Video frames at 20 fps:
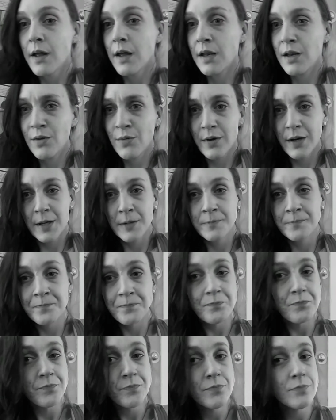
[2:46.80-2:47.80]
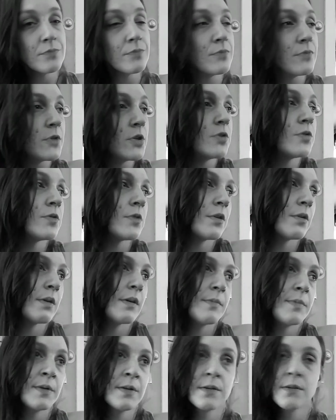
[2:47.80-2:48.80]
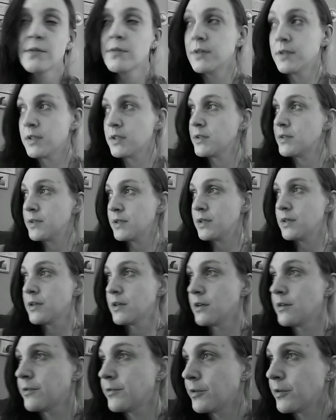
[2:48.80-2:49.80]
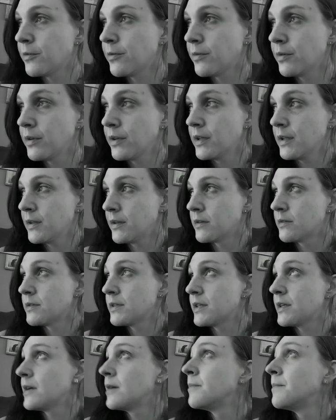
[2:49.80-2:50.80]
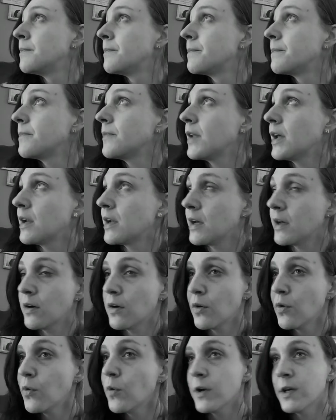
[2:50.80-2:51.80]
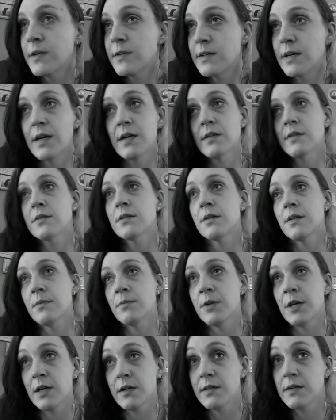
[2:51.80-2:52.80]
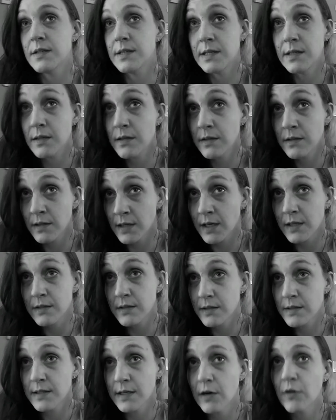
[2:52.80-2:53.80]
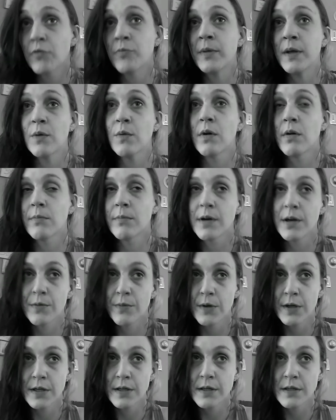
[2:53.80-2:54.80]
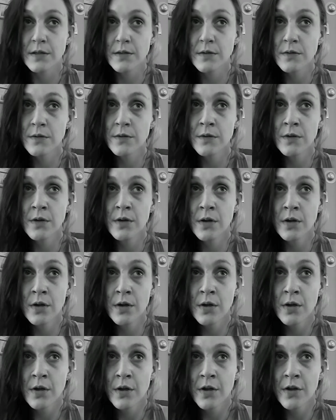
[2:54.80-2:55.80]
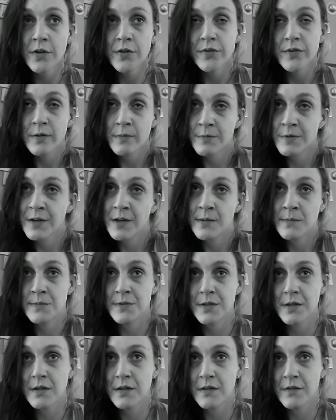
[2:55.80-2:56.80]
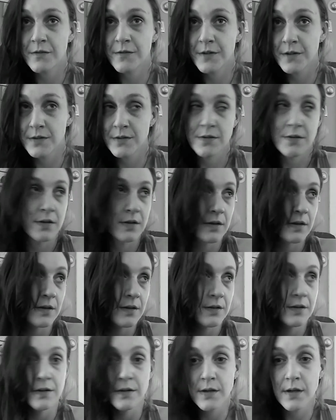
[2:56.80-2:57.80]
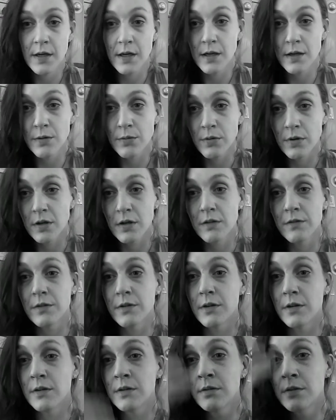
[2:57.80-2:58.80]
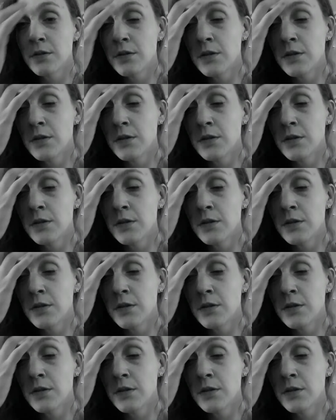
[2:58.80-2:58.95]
anyway, so I've been going to see her for a really long time, and I always ask them not to tell me what my weight is. Sometimes if it's like a good day or whatever,